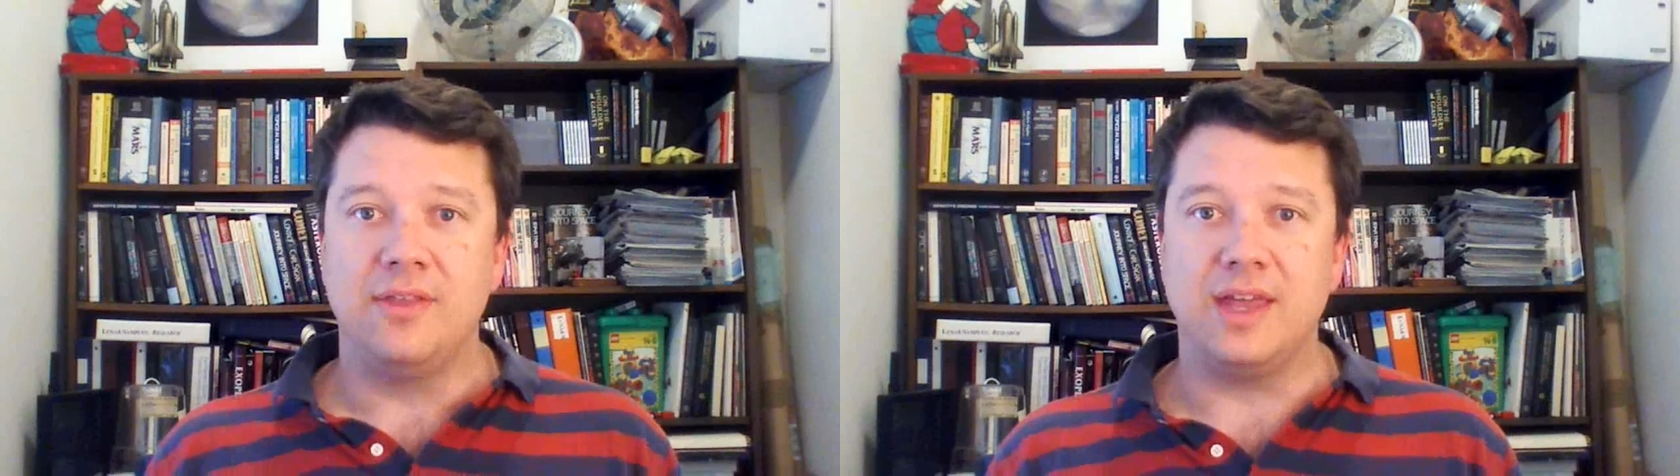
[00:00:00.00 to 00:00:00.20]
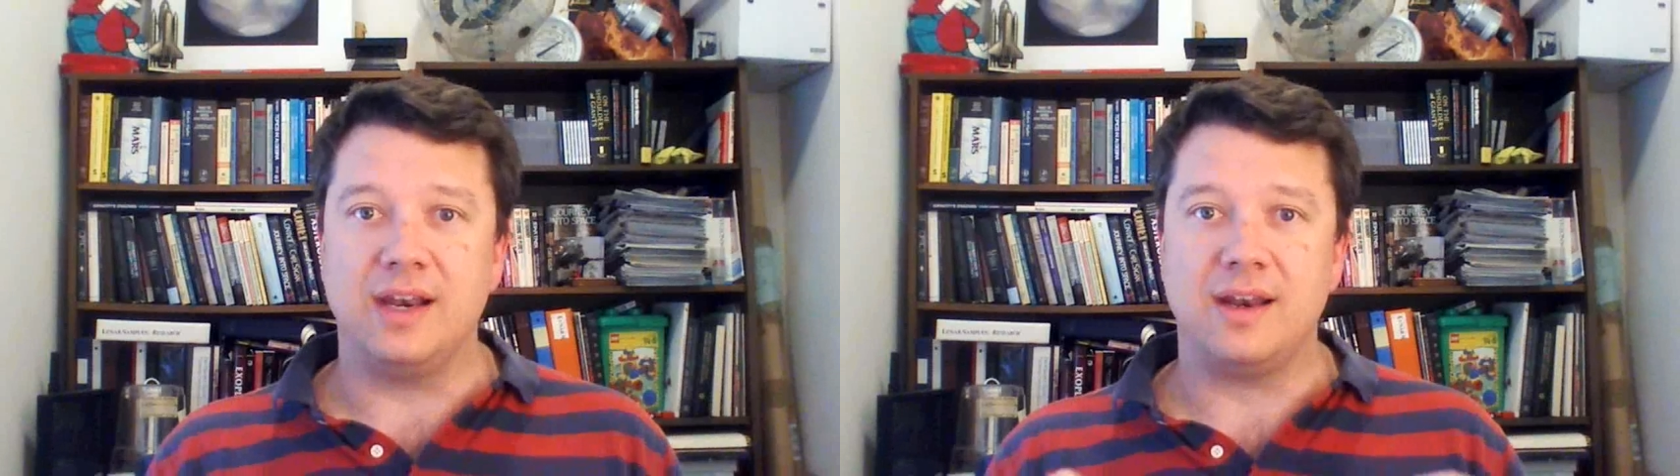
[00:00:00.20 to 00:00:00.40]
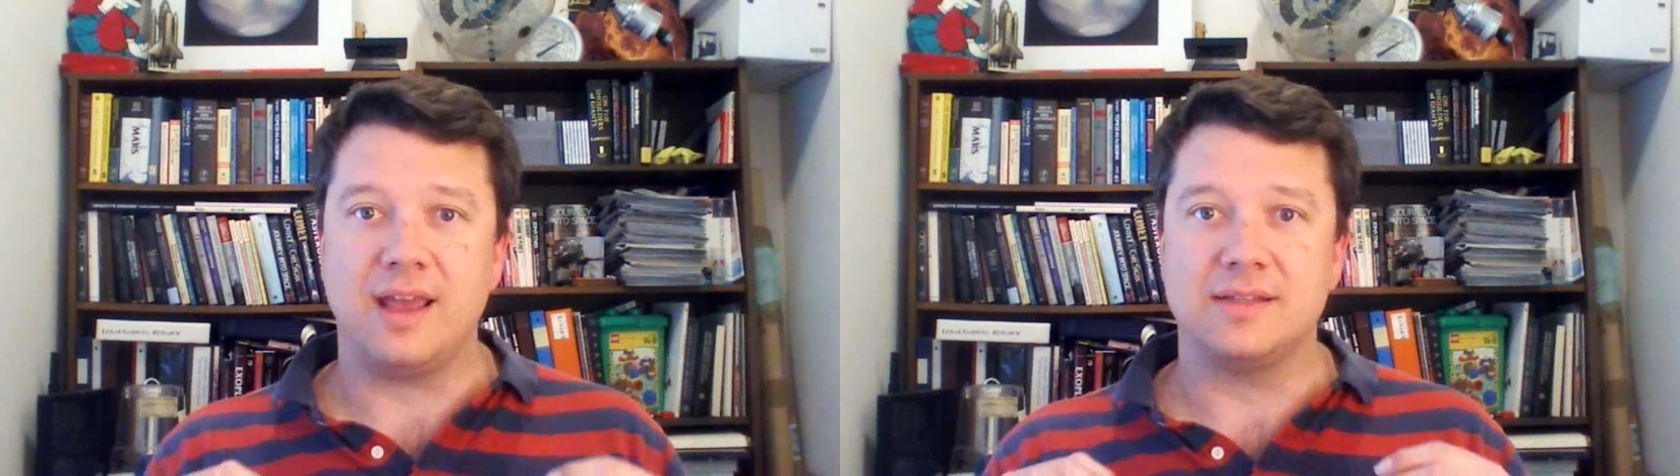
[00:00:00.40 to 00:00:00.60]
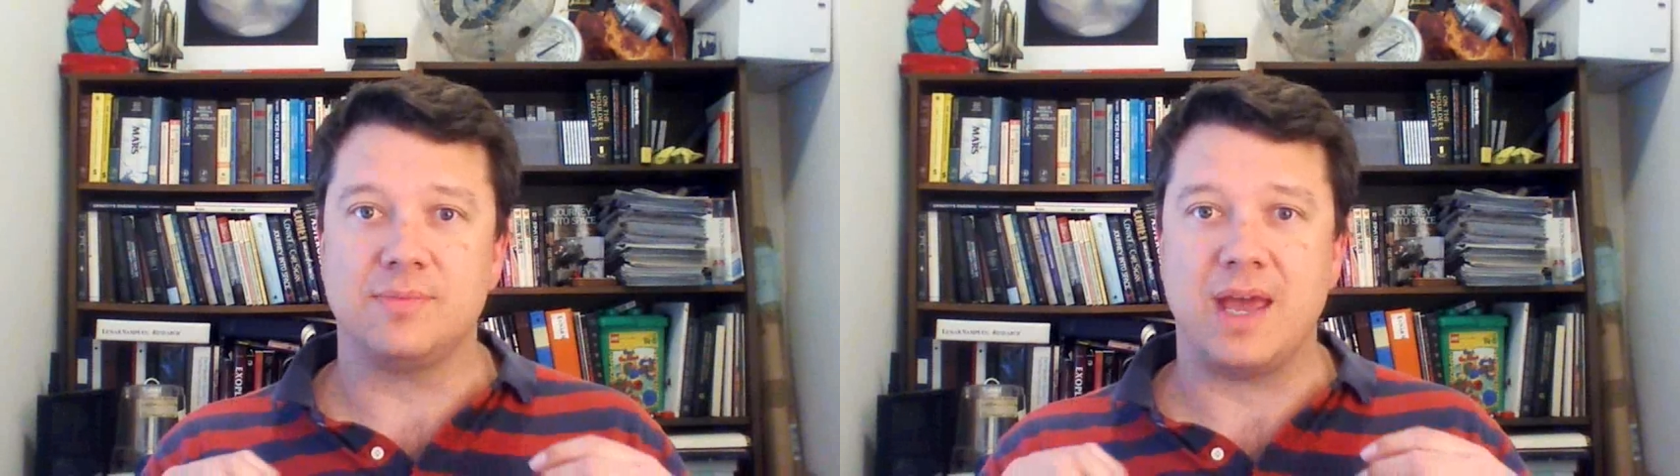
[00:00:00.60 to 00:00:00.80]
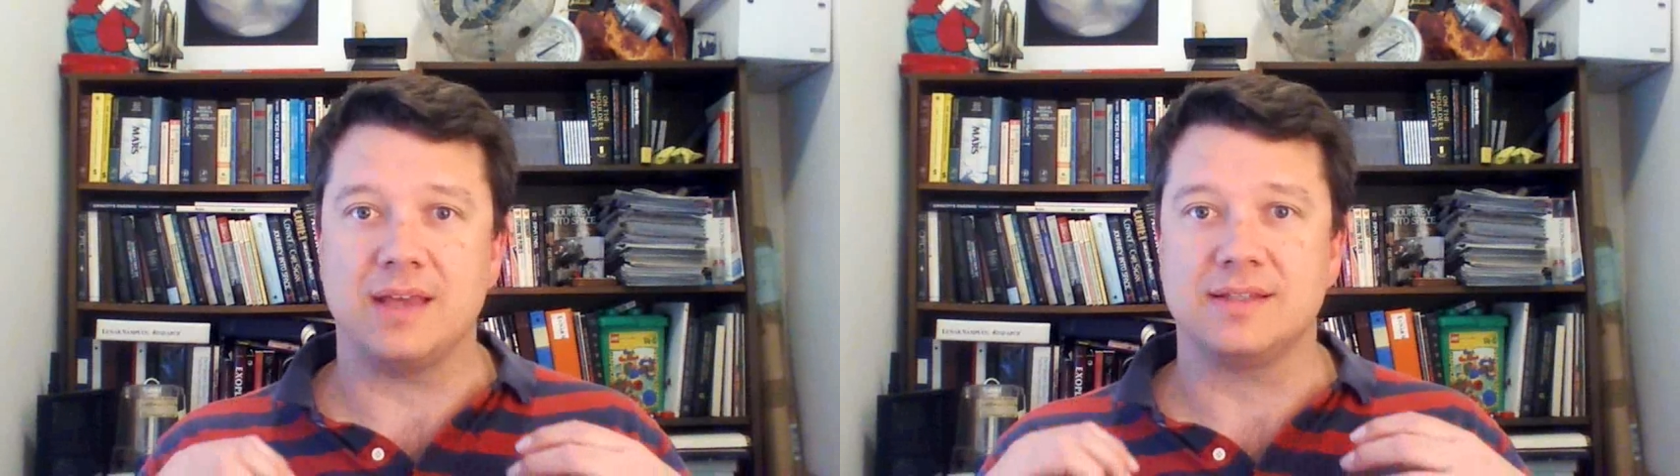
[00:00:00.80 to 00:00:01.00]
that it has
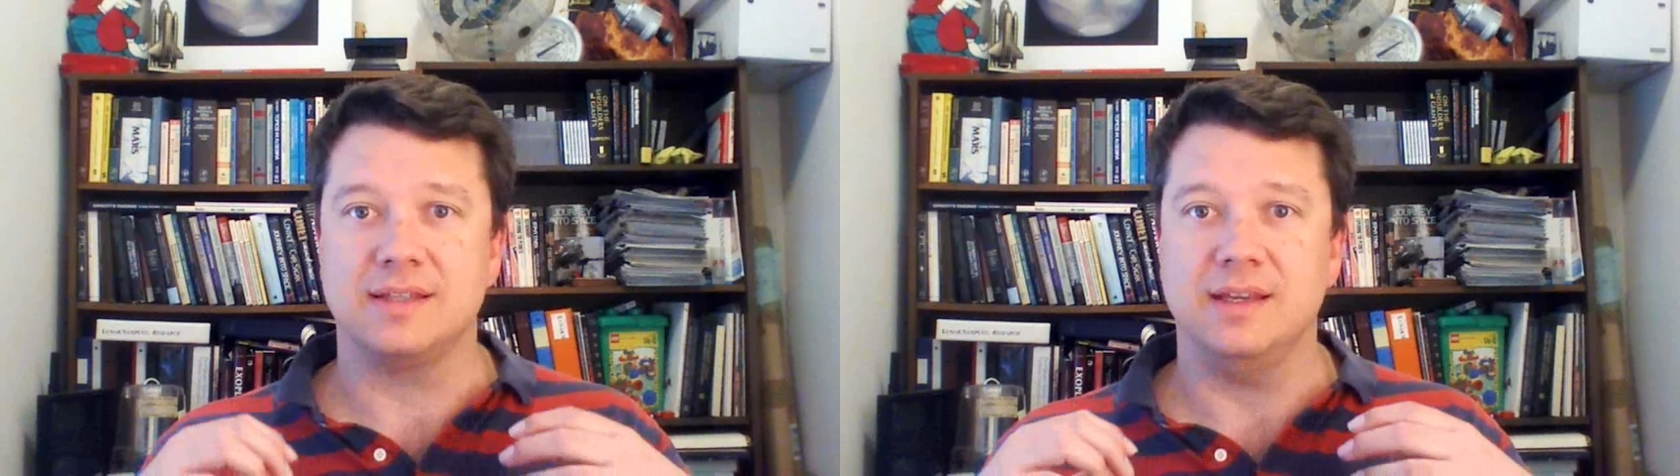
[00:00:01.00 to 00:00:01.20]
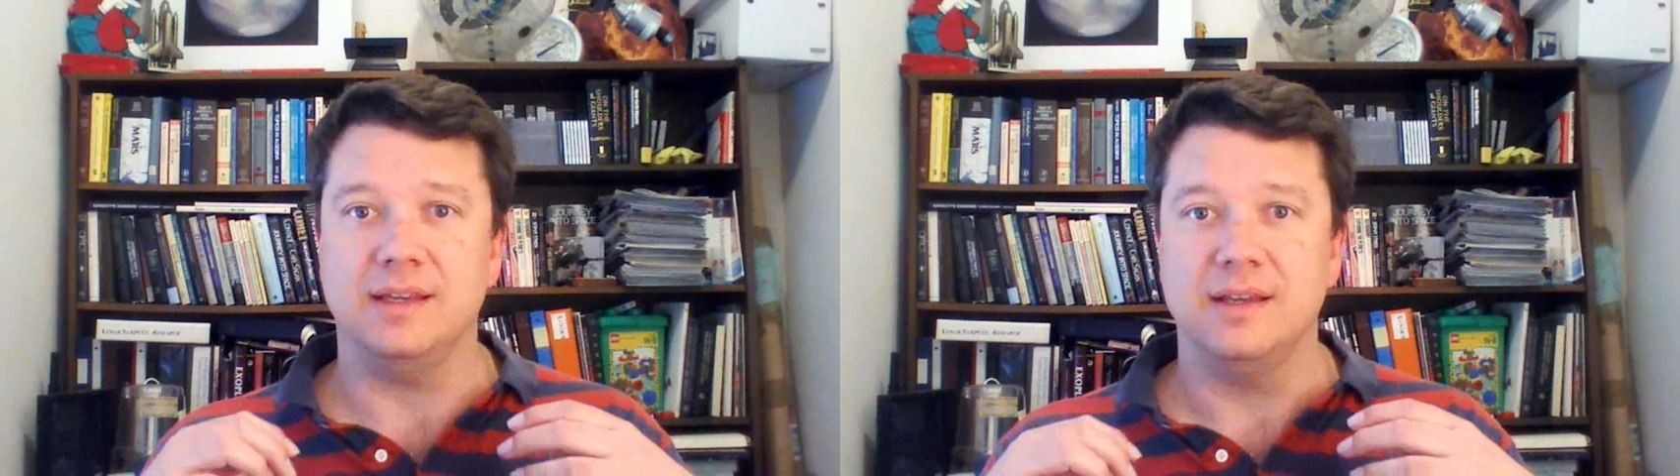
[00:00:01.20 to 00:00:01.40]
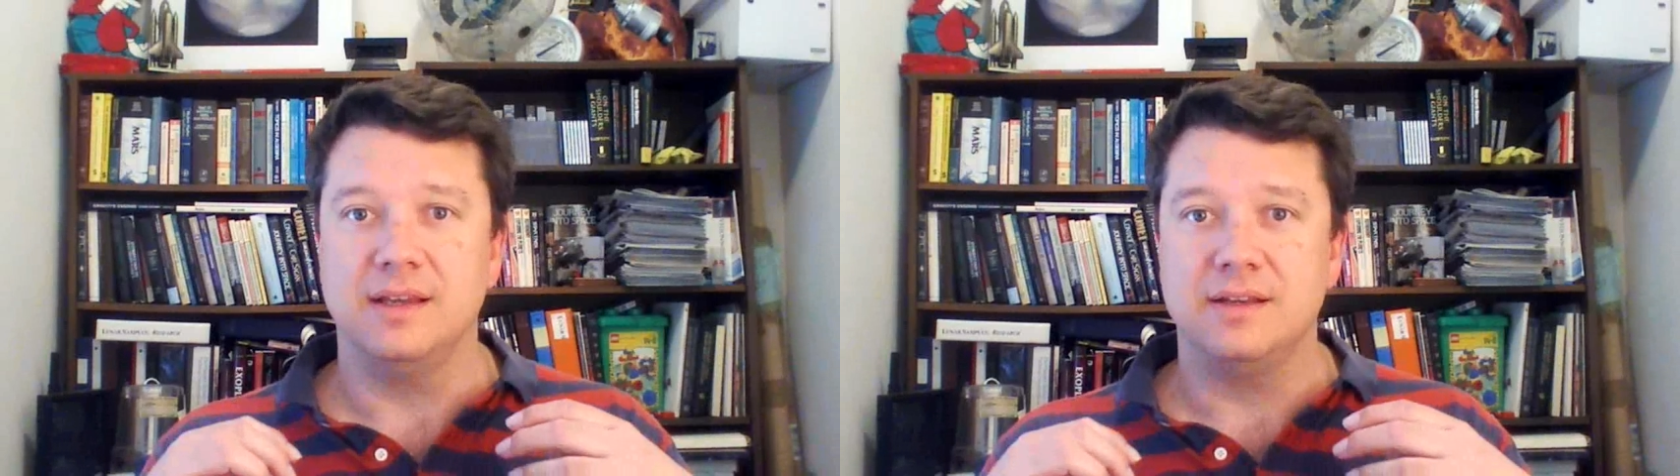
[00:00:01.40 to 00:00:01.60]
passed the